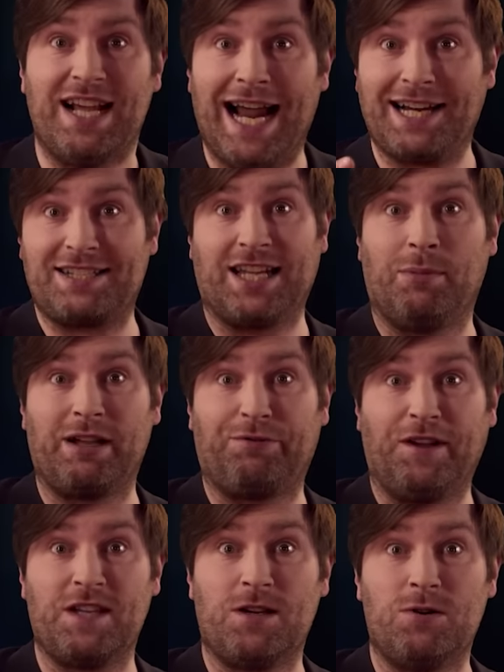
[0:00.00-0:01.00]
And it's coming for
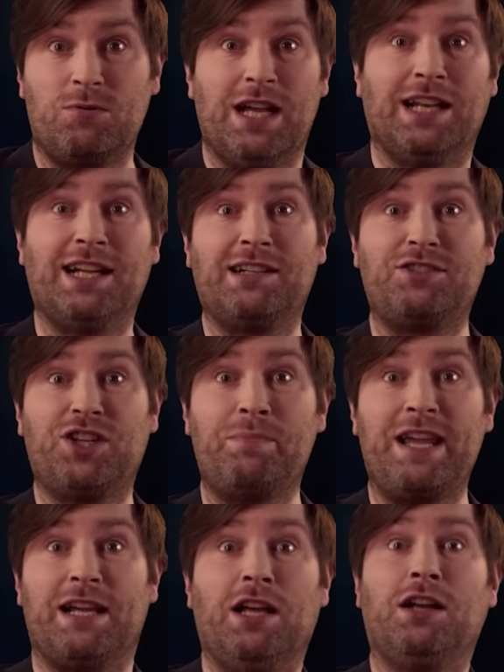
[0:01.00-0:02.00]
you! Little Jimmy,
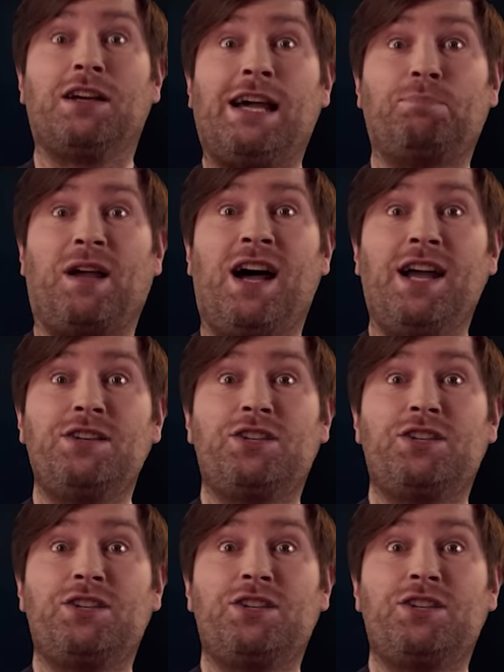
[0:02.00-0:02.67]
look out behind